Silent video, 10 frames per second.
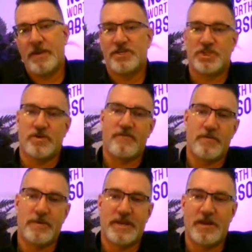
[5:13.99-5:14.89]
make sure
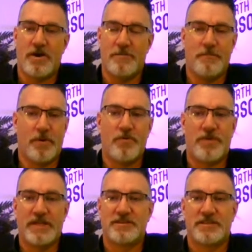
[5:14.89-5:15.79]
everybody on
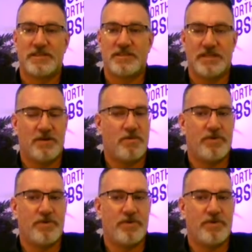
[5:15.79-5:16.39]
both ends of the stick,